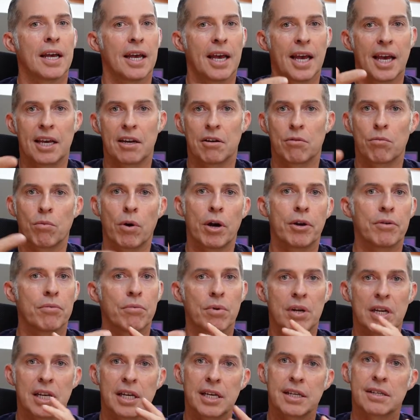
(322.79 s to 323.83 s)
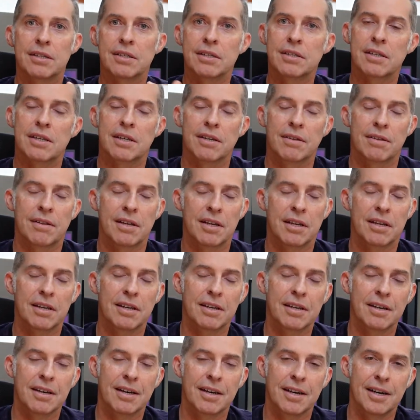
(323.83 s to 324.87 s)
and it won't release
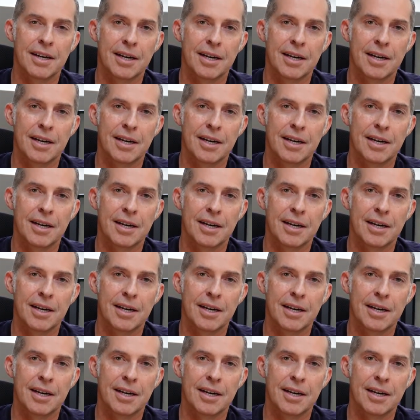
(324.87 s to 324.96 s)
the